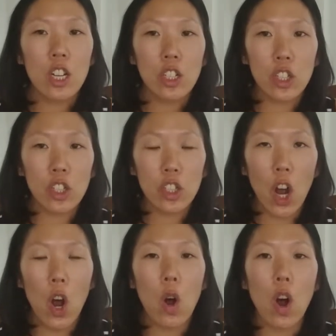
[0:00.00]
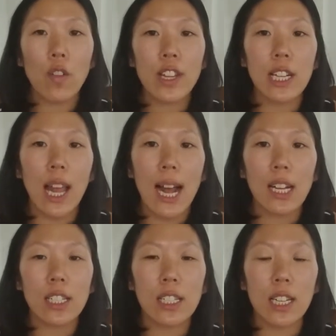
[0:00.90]
So over the
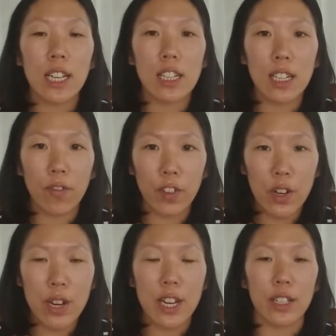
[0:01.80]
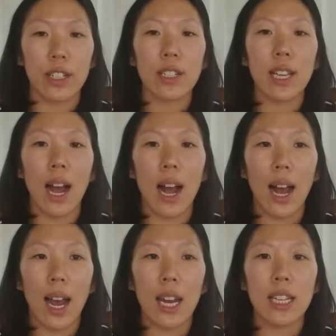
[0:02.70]
last few years,
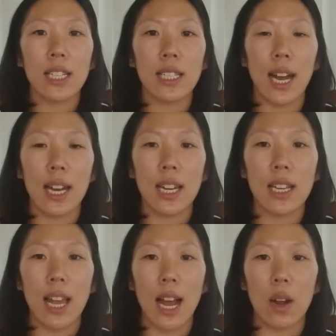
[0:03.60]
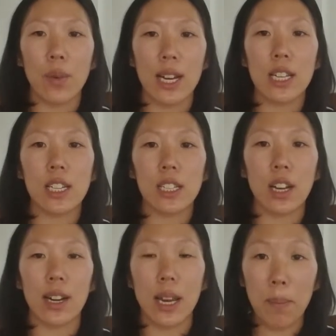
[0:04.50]
I decided that I wanted to
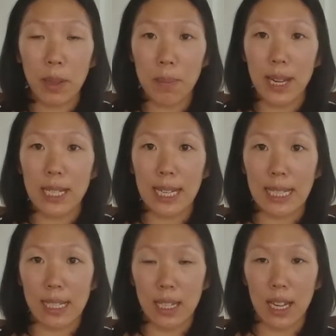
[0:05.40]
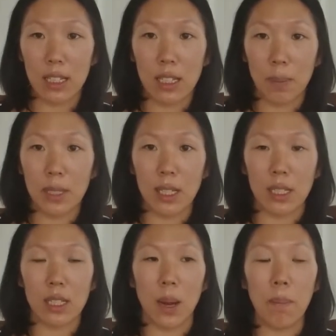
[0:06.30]
start implementing this 10-step
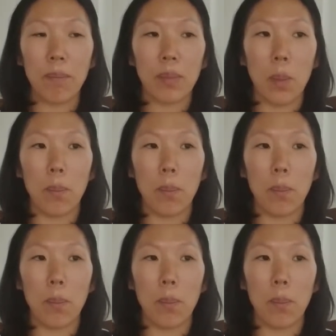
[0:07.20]
system.